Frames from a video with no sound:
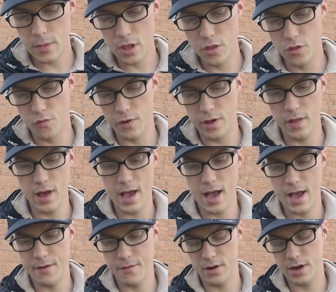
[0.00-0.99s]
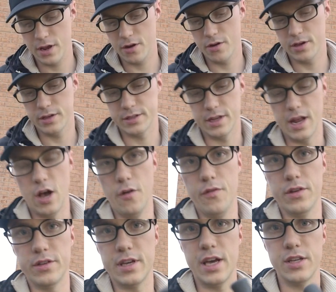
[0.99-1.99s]
The reel I have on here is an
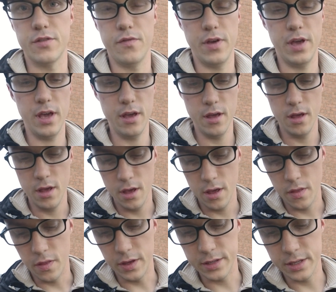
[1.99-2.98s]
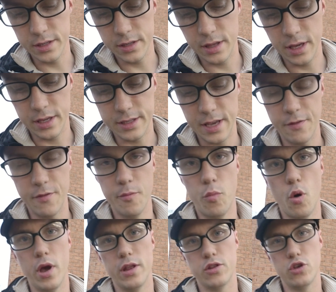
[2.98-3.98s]
Alpha SV. This is the
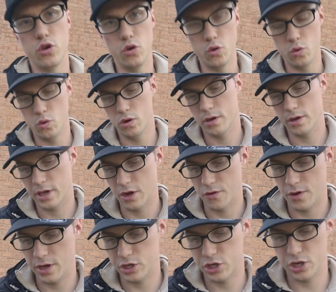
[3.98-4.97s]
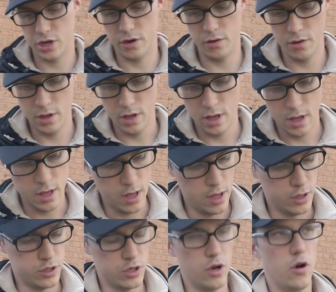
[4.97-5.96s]
7.2 gear ratio.
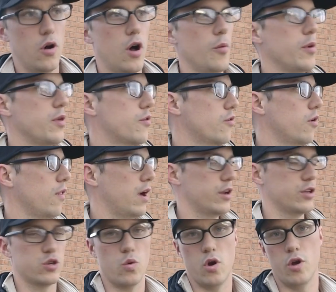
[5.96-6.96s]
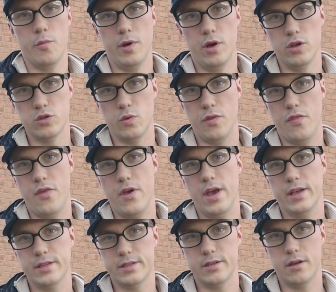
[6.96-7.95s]
So I'll be throwing a lot of square bills with
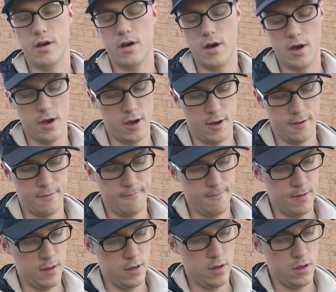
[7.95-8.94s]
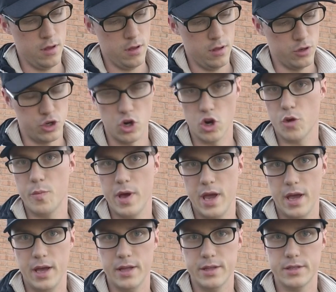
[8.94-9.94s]
this. Jerk
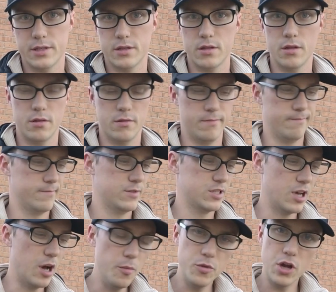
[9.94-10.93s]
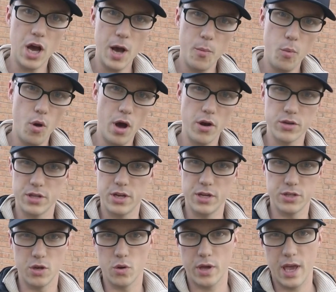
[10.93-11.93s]
baits, some top waters. It
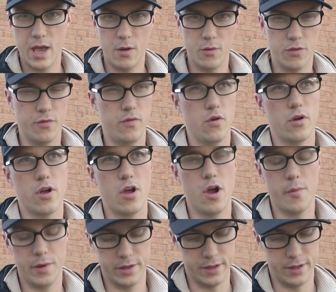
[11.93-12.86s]
does okay with the fluorocarbon.